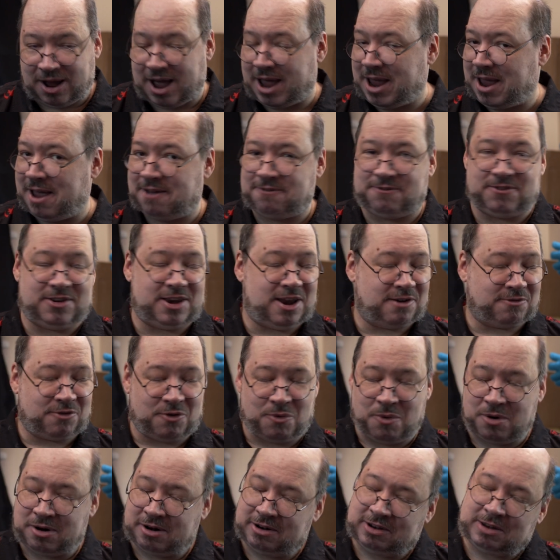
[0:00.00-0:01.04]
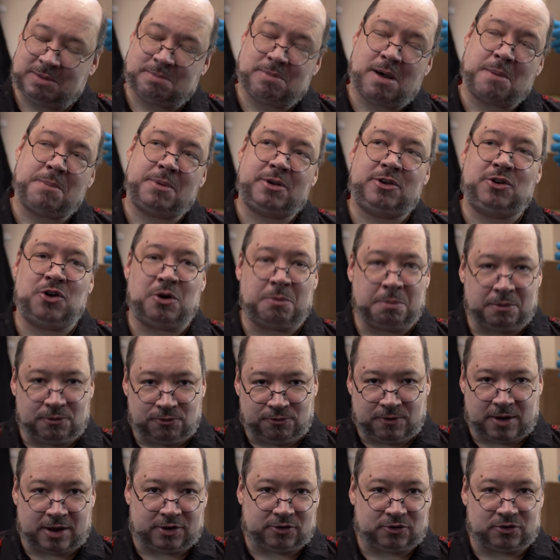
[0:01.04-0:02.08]
I have never worked as a puppeteer
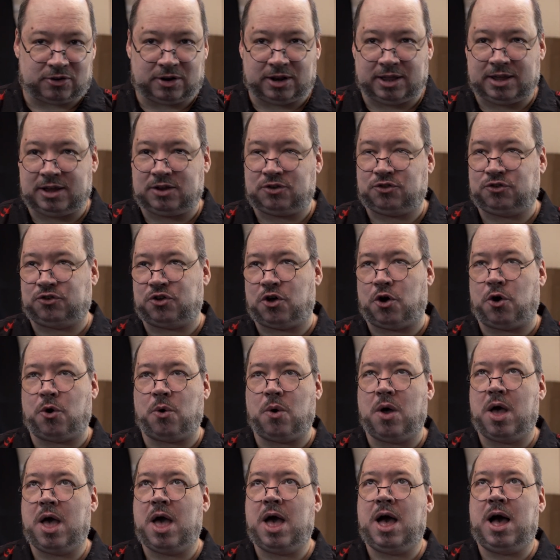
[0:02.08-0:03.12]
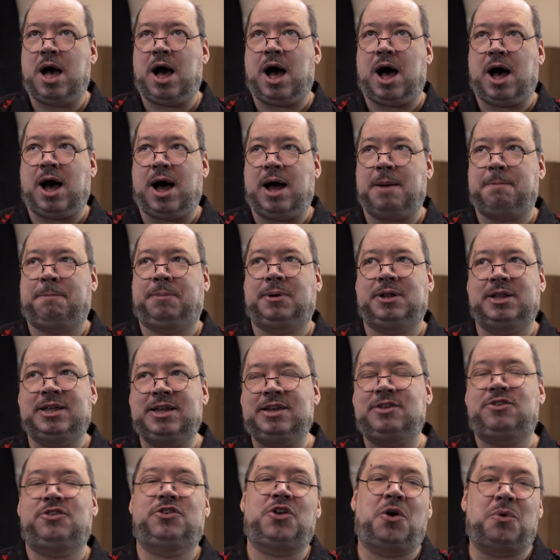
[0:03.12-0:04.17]
professionally, so
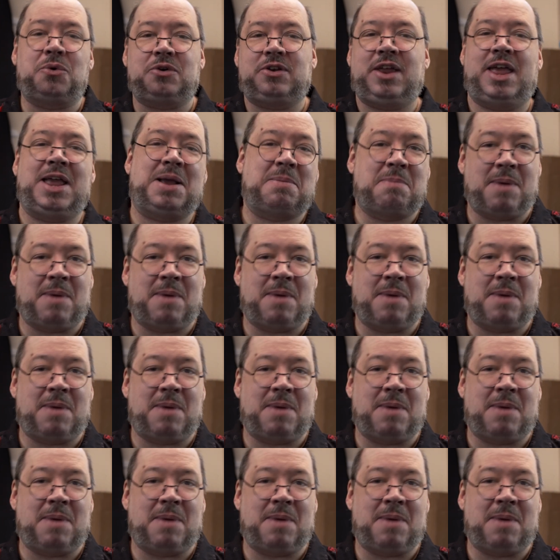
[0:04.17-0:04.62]
please don't take